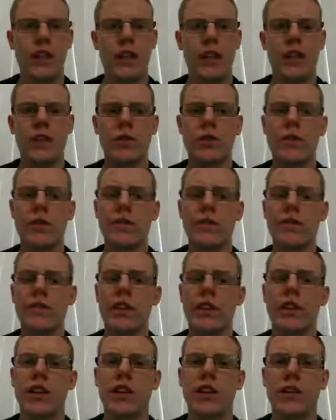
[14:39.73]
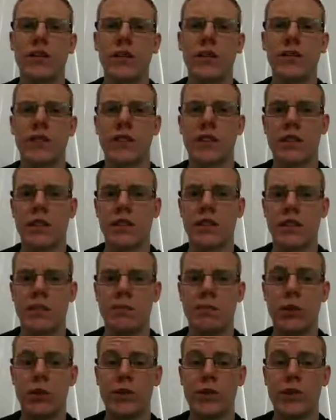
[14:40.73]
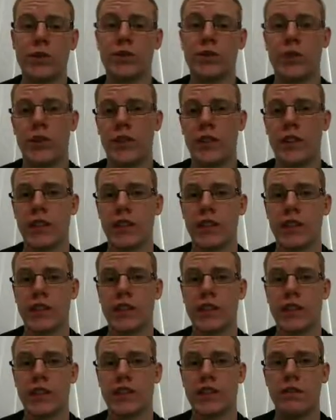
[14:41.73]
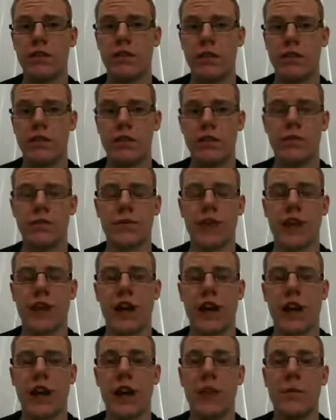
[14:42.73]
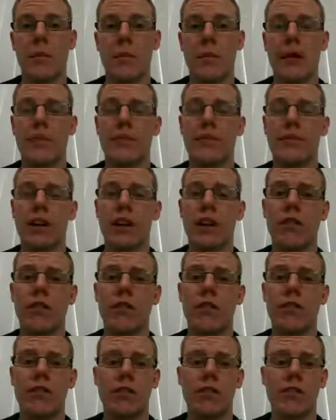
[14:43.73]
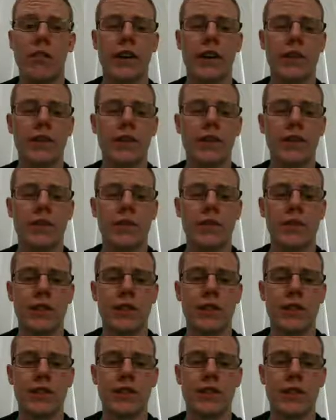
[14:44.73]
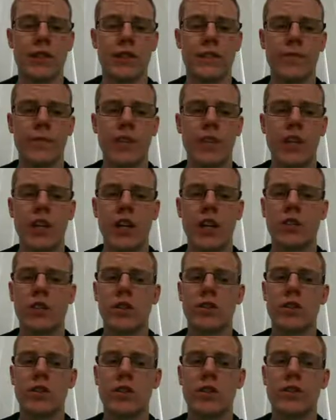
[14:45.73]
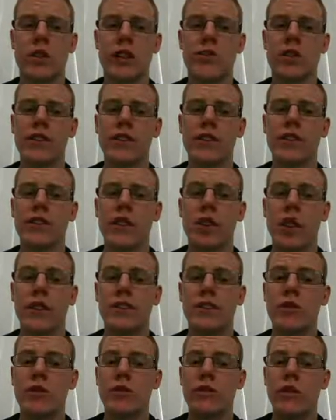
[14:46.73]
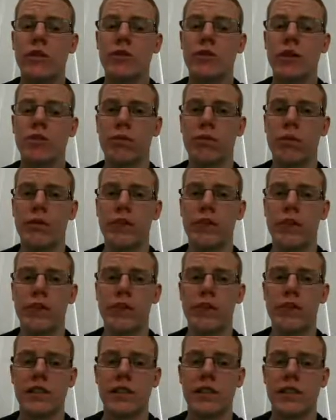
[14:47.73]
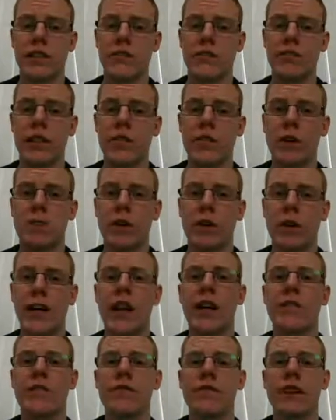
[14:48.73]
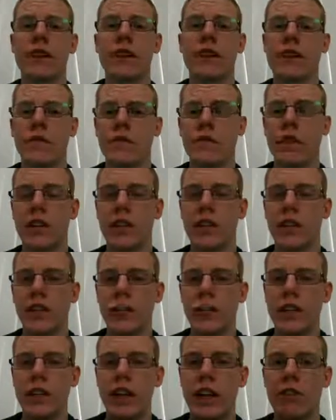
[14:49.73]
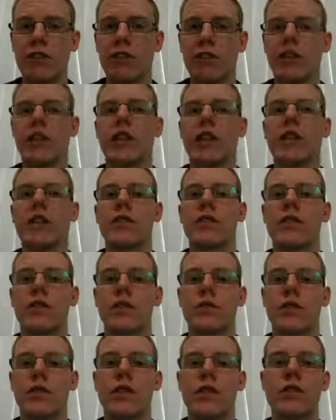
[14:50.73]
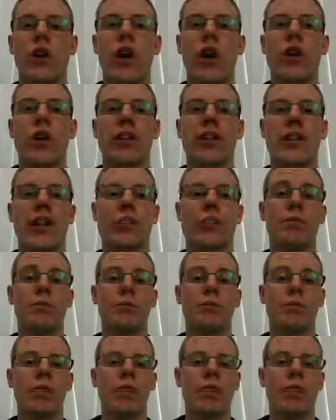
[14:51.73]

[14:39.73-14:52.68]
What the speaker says: So in this video, we've discussed multiprocessor systems as far as an operating system is concerned. So we've covered the types of multiprocessor system that we might have, and we narrowed down to the tightly coupled